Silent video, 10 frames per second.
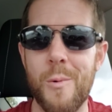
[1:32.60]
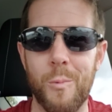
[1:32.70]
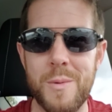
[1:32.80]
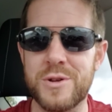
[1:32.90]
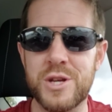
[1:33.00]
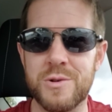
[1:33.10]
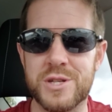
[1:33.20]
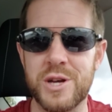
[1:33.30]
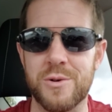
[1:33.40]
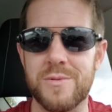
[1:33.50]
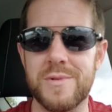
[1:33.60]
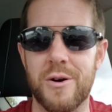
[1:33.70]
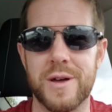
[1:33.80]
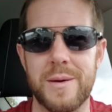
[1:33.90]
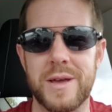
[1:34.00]
Women do it too,
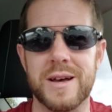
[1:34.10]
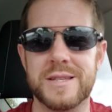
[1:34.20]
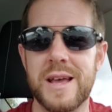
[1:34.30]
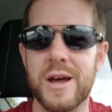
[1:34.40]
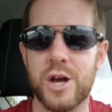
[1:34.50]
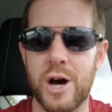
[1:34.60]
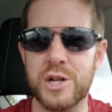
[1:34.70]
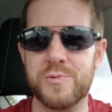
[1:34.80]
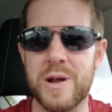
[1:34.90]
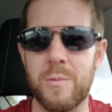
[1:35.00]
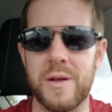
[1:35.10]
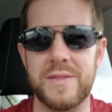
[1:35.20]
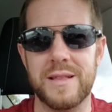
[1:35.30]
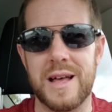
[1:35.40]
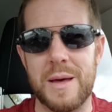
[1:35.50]
okay? Because contrary to
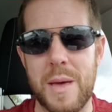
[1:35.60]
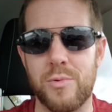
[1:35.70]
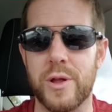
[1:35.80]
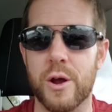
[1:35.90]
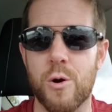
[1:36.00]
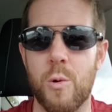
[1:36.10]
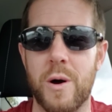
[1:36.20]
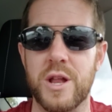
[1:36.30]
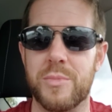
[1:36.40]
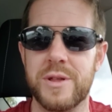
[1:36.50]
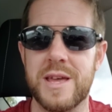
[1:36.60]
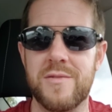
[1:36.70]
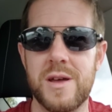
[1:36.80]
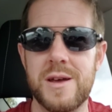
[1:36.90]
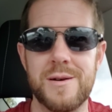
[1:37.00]
what a lot of people like her want you to believe,